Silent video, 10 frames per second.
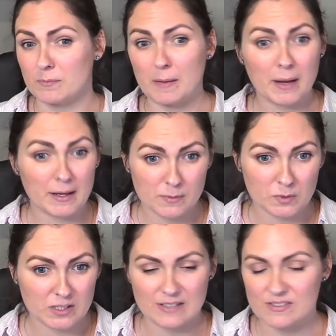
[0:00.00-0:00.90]
we perhaps
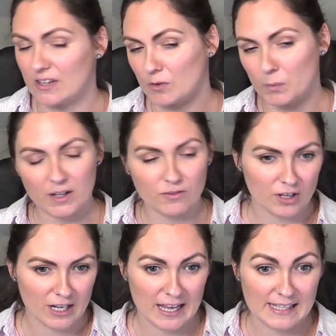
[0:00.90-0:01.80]
want to live together, or
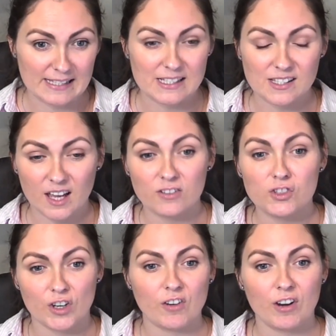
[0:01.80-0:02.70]
whatever it is that's kind of
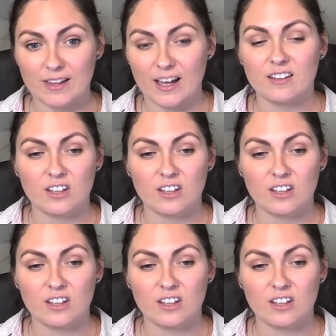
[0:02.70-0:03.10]
triggering that,